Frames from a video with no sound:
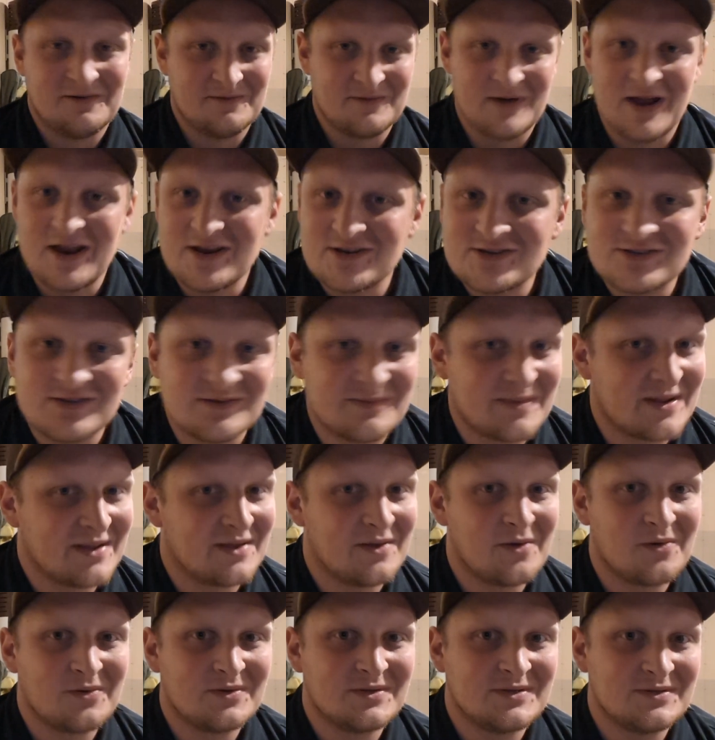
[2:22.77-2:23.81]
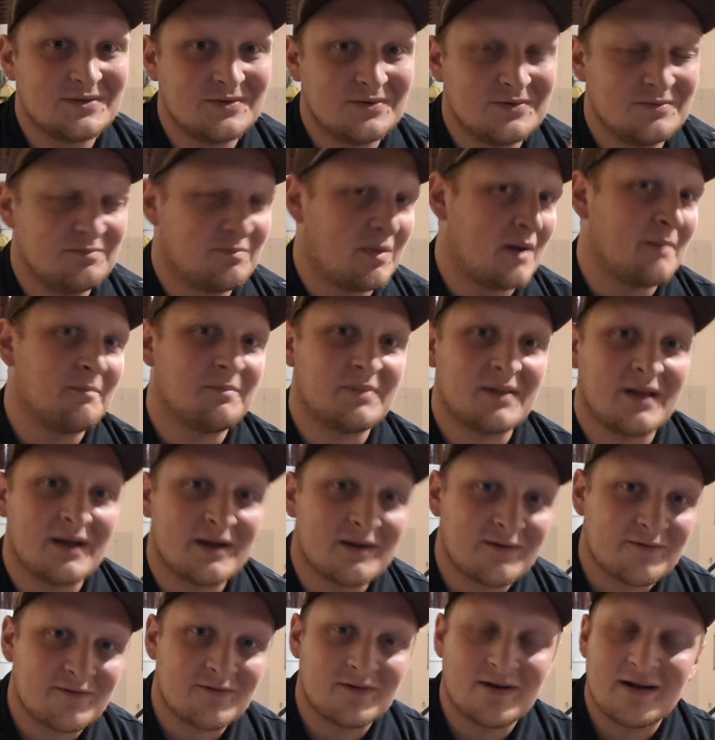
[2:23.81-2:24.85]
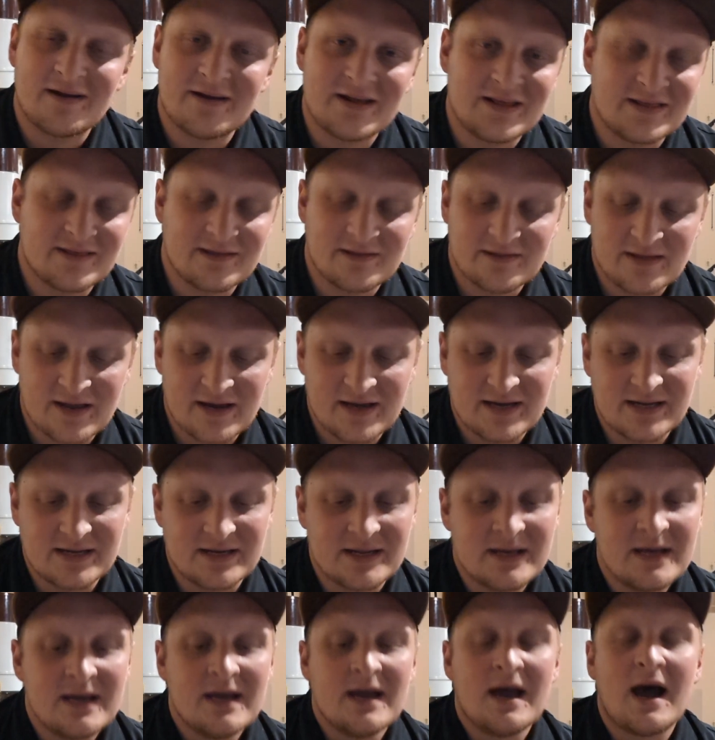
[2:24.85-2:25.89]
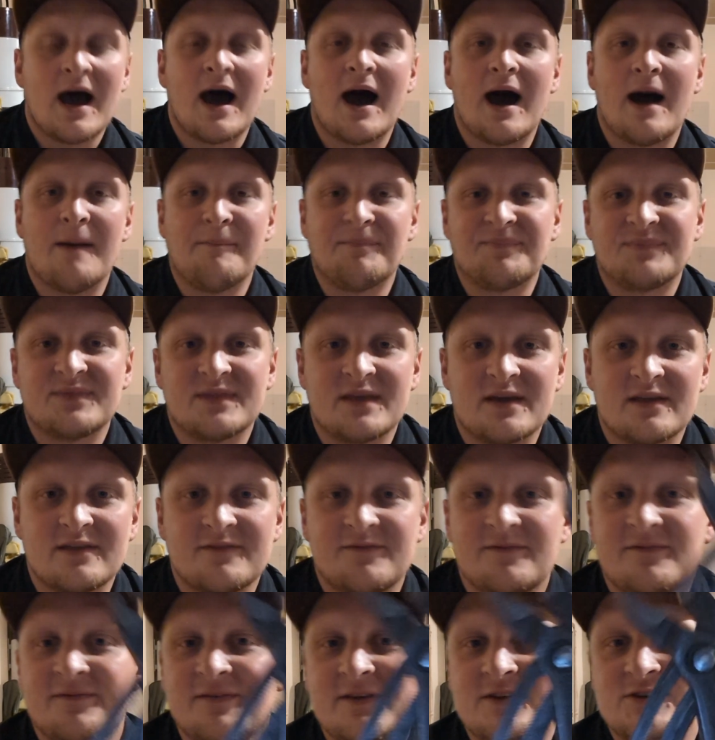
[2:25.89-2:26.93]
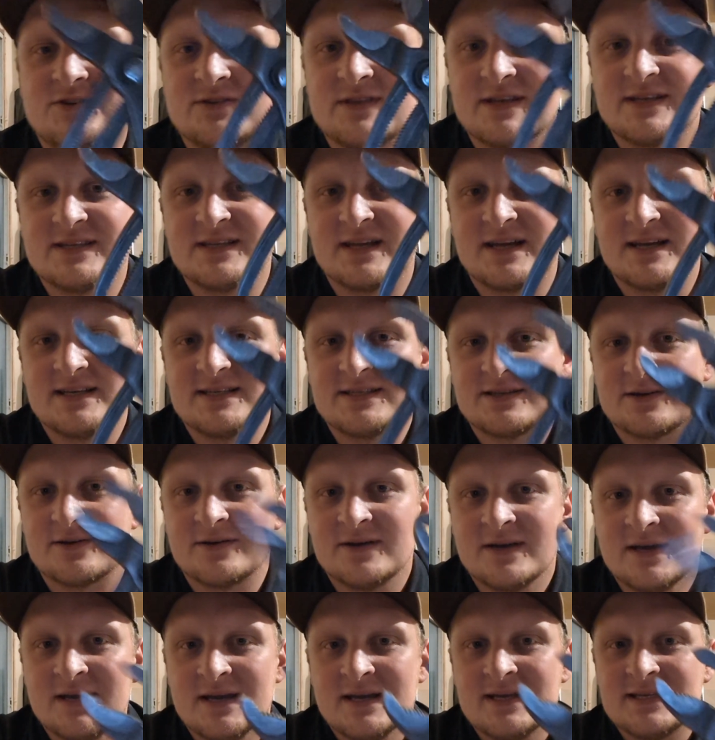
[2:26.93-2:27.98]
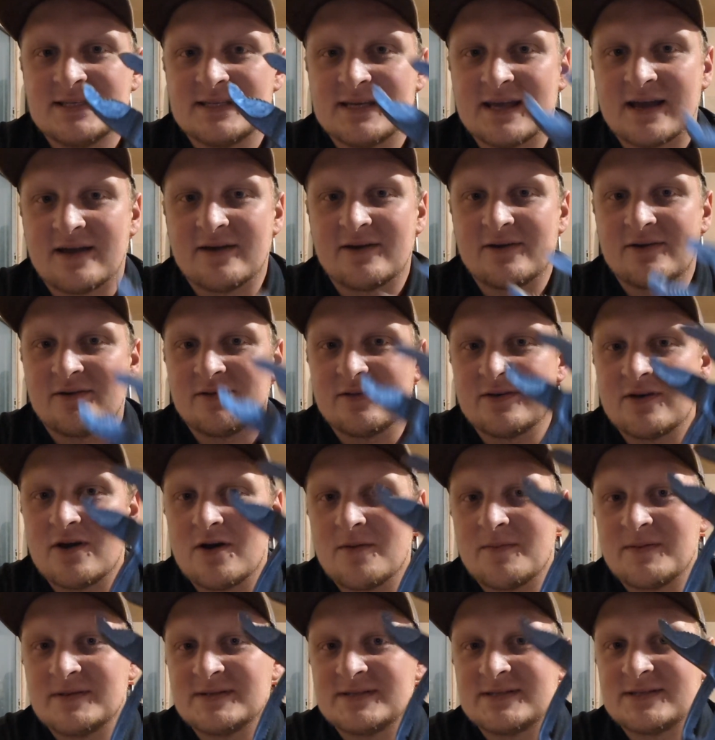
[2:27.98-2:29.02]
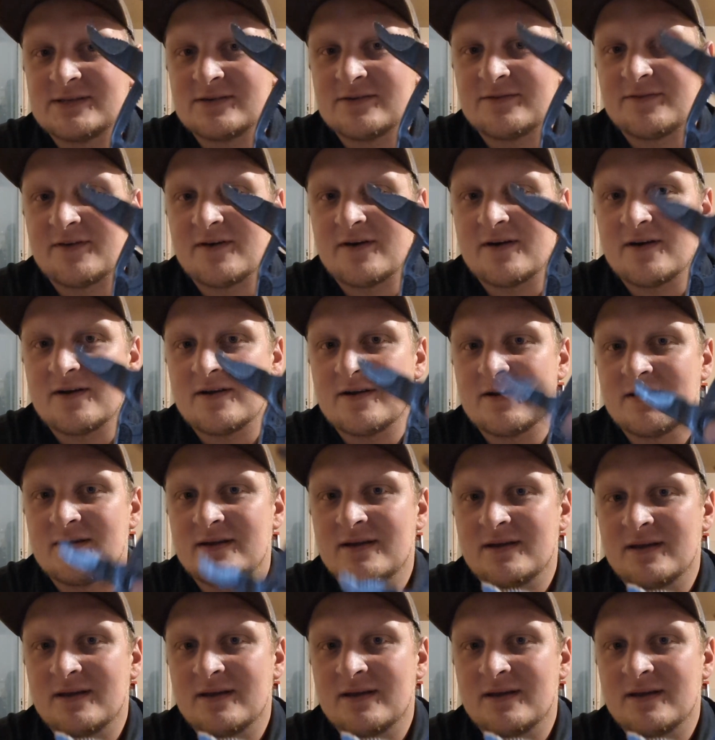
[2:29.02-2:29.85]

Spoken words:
wrench. They're my go-to pump plier for anything that I need. The other feature that's nice, so see how it only opens so far.